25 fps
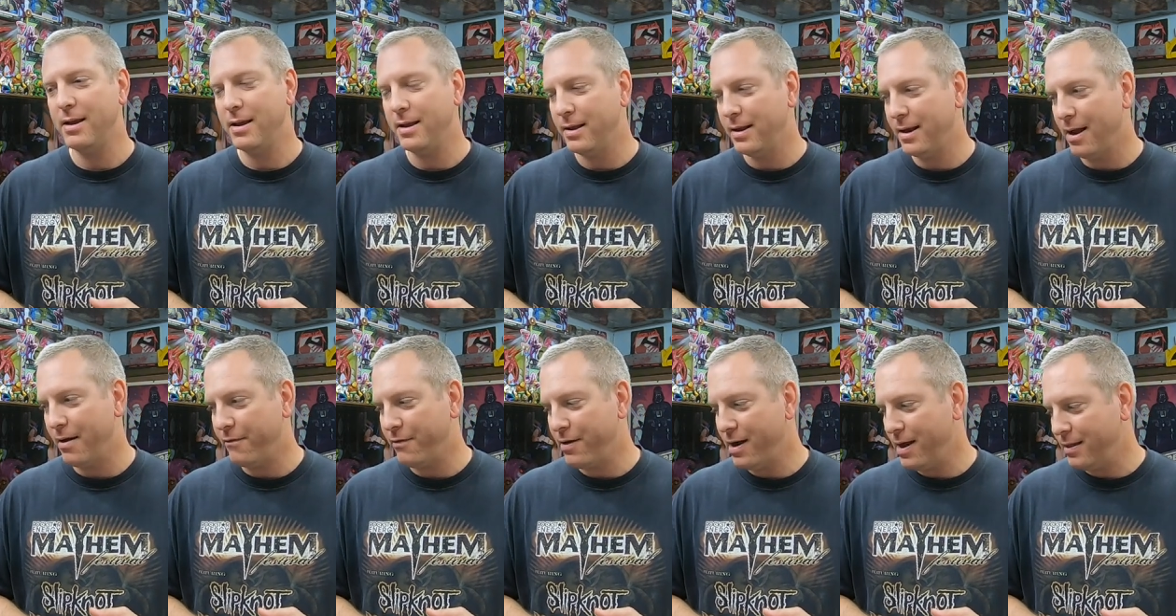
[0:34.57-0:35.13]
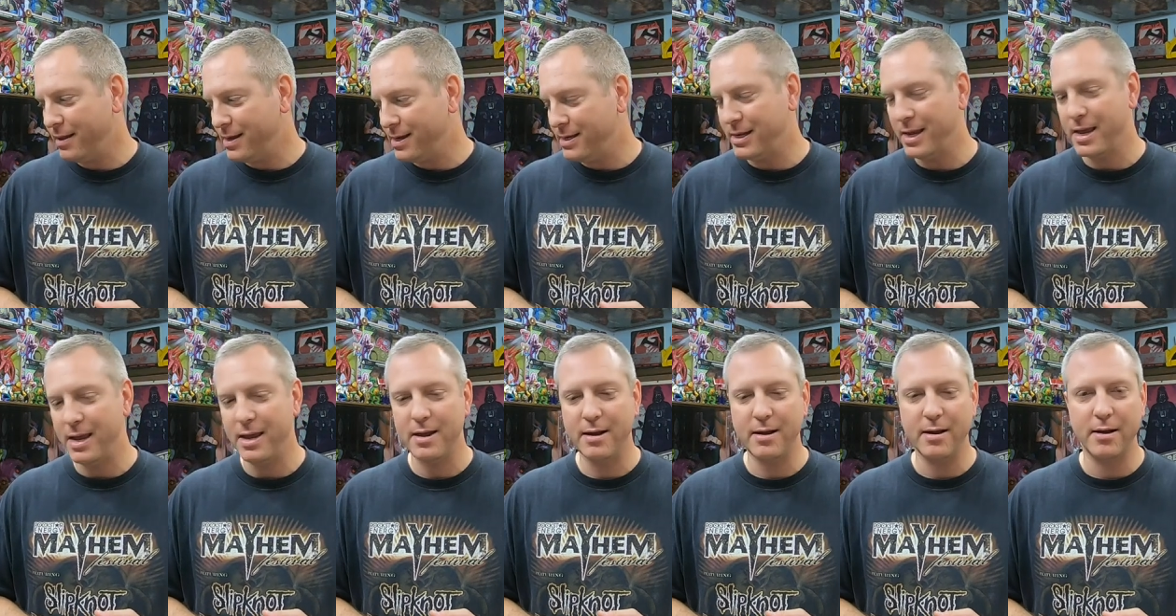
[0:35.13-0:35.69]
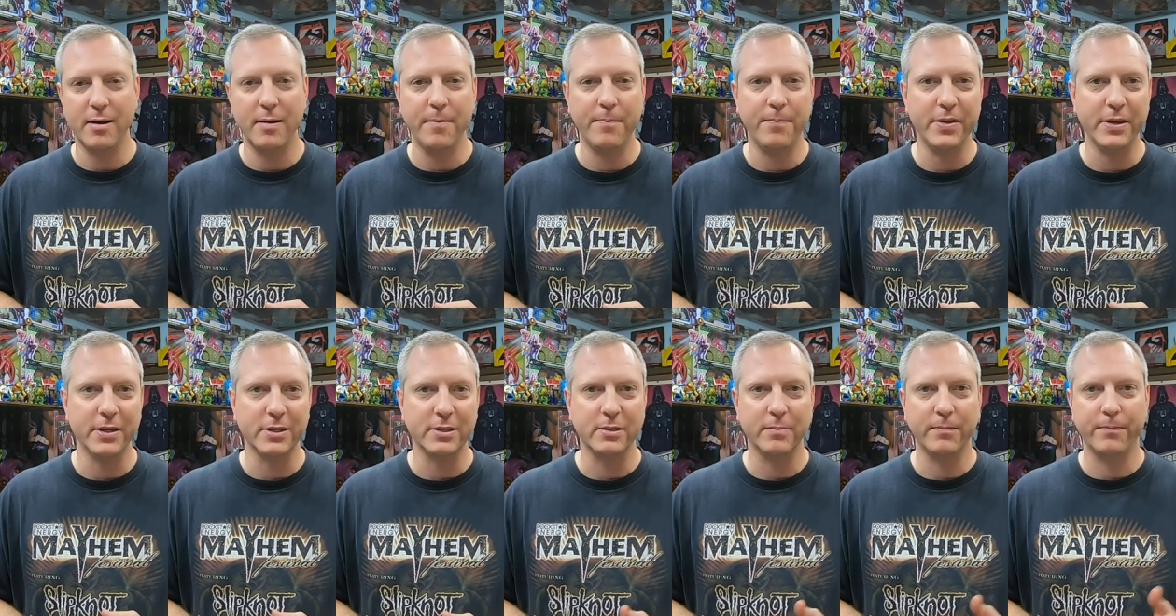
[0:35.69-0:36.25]
And I finally did uh,
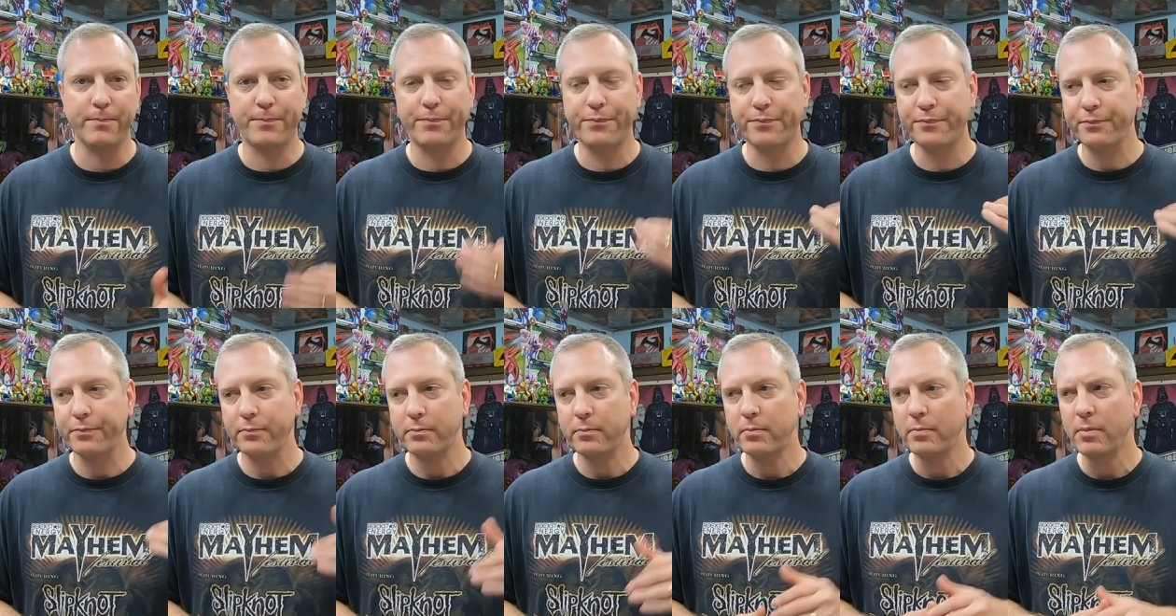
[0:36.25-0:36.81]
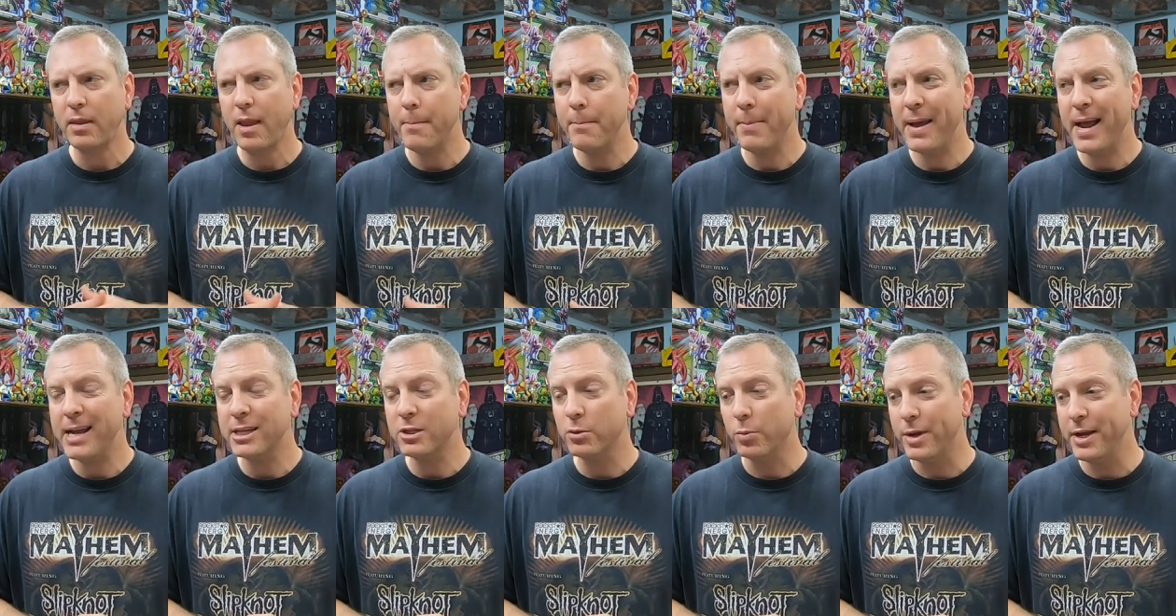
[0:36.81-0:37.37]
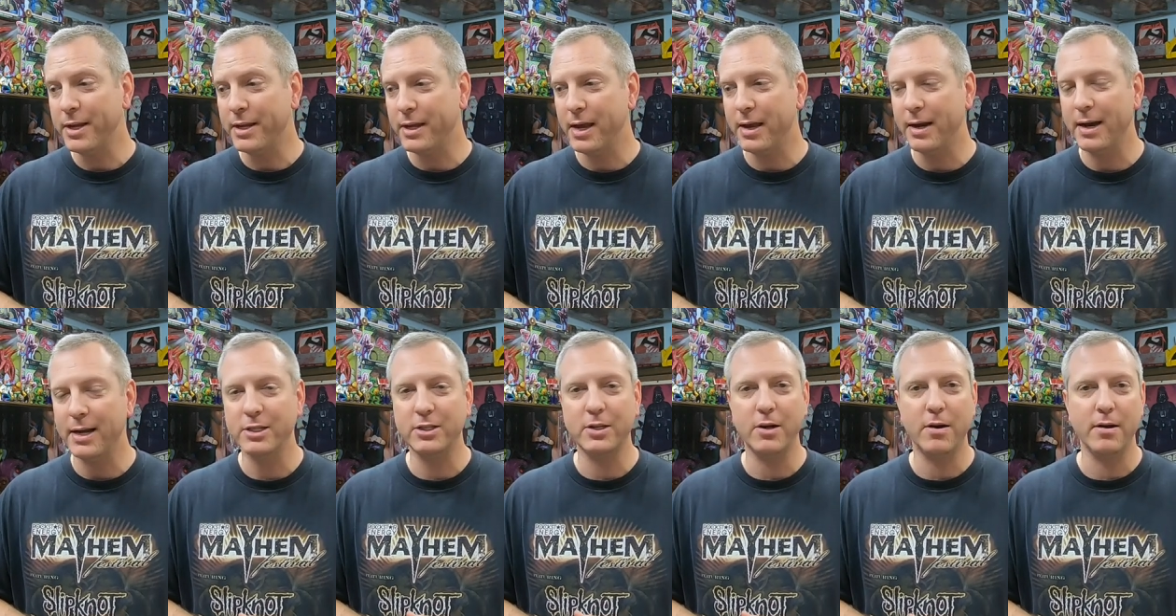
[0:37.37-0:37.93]
this past
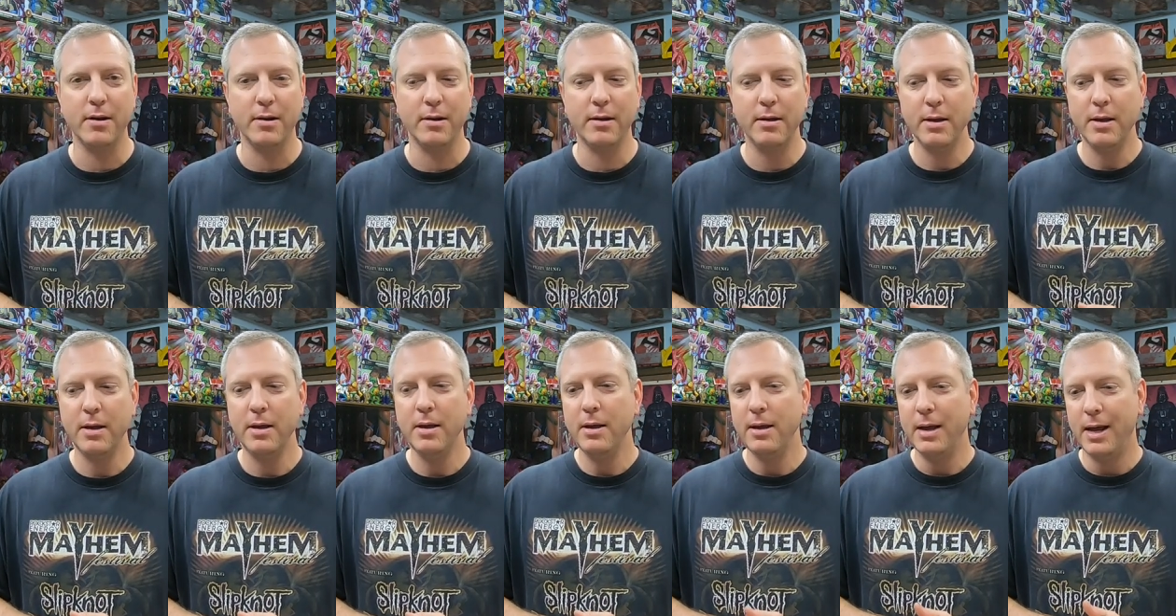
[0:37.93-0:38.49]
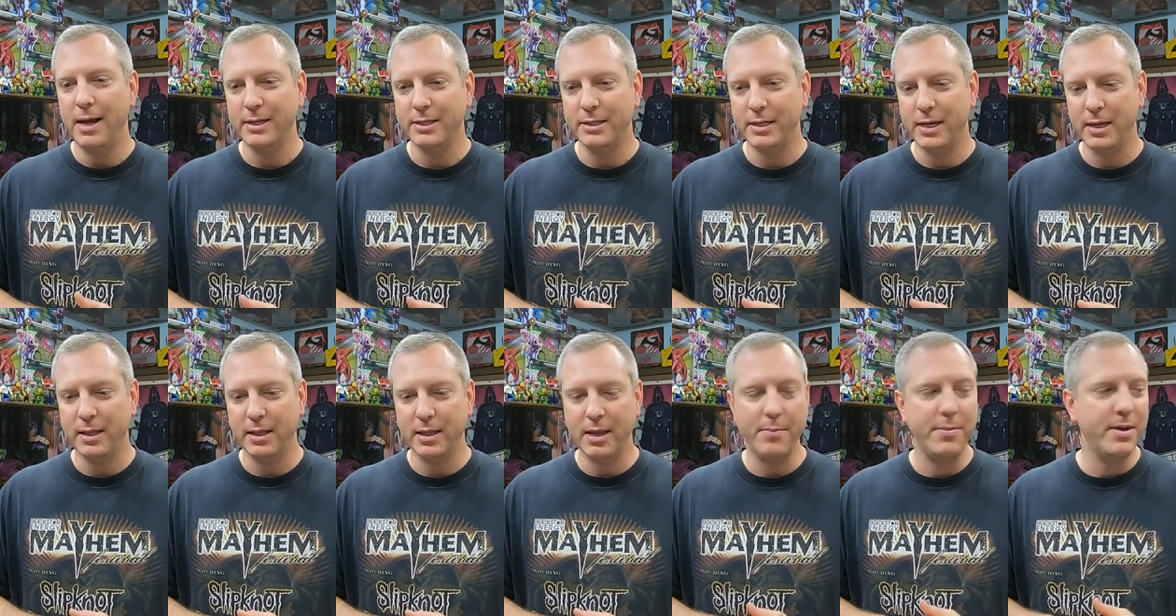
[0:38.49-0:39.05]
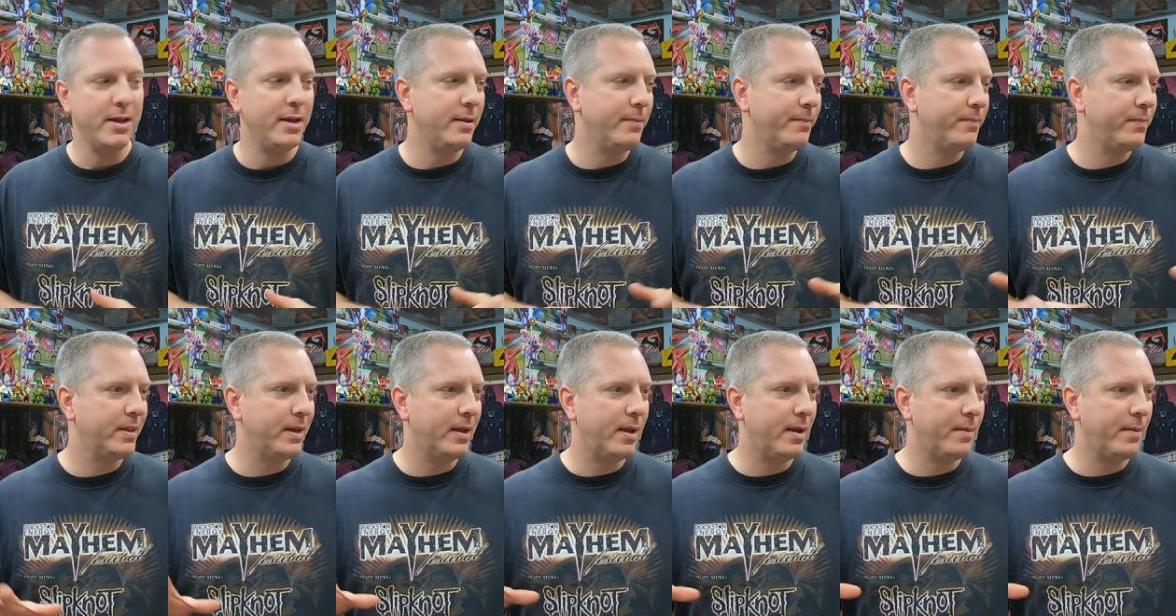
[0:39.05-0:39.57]
weekend. I started, I said, let me